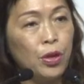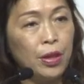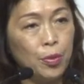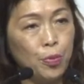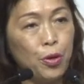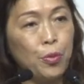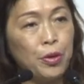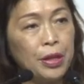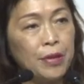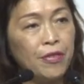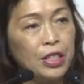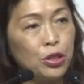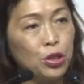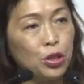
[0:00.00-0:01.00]
with appropriate
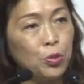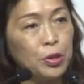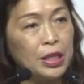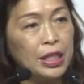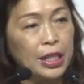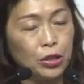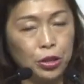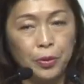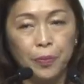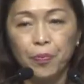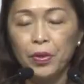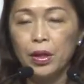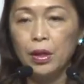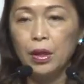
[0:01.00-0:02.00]
investors'
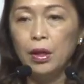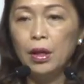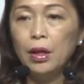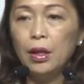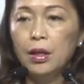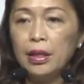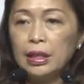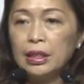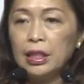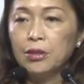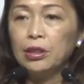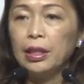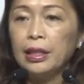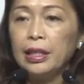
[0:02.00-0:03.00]
protection. That
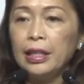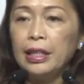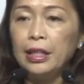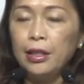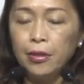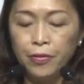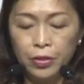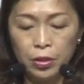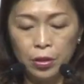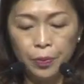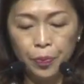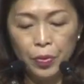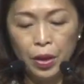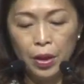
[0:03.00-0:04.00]
sounds like an
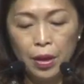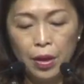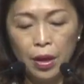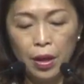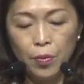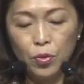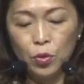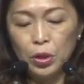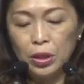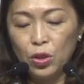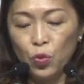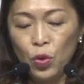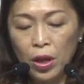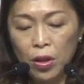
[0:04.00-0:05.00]
earful.
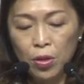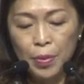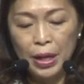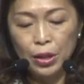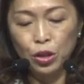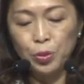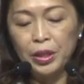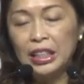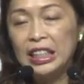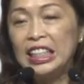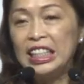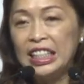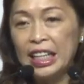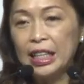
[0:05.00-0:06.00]
What's wealth management
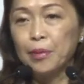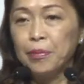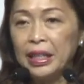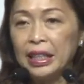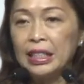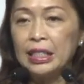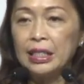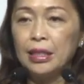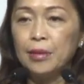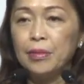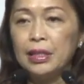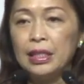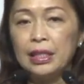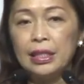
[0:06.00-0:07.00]
connect
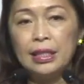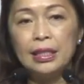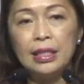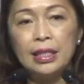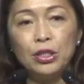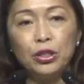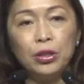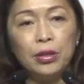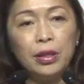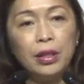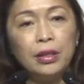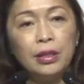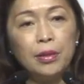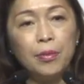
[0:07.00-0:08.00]
mechanism is
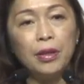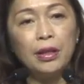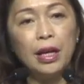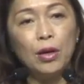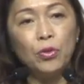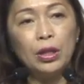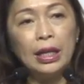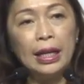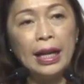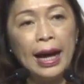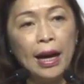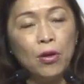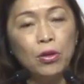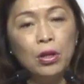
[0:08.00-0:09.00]
essentially something that would
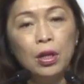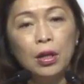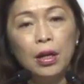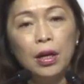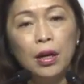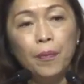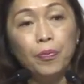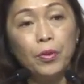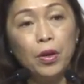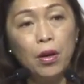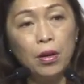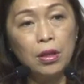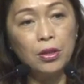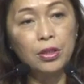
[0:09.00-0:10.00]
allow
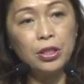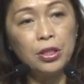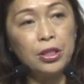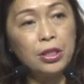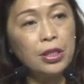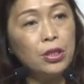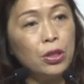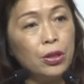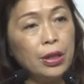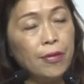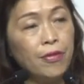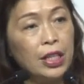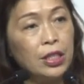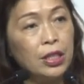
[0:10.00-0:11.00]
Hong Kong citizens
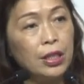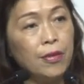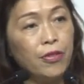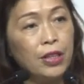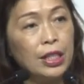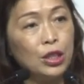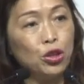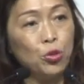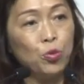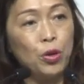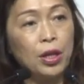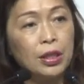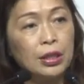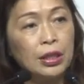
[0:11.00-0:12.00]
to invest in financial
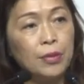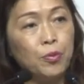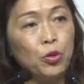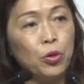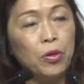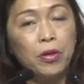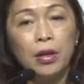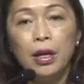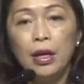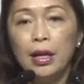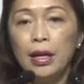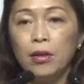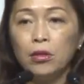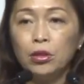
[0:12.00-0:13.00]
products up north
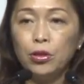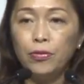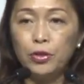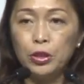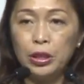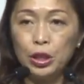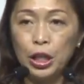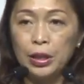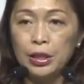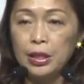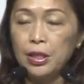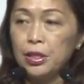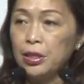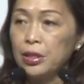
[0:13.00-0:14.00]
and also for
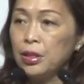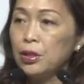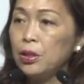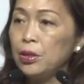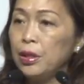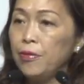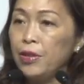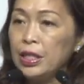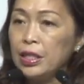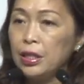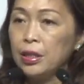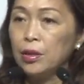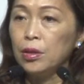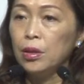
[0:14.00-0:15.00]
China citizens to
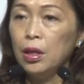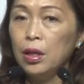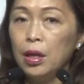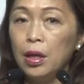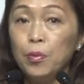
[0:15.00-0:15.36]
invest in